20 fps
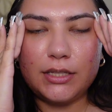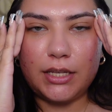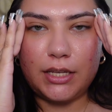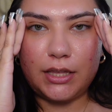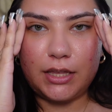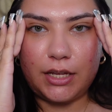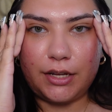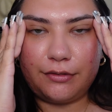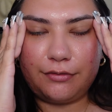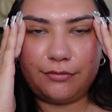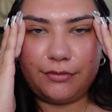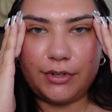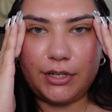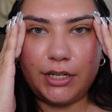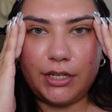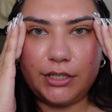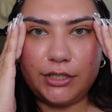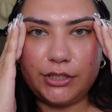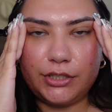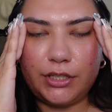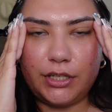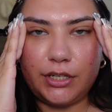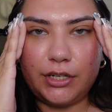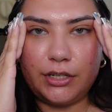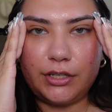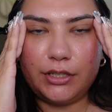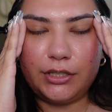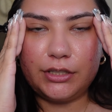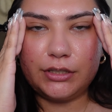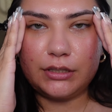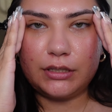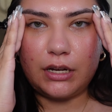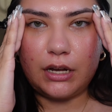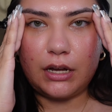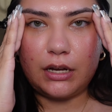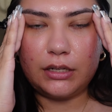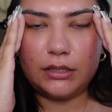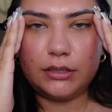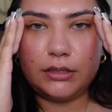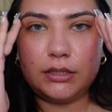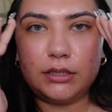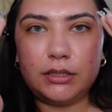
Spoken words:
and that footage literally just got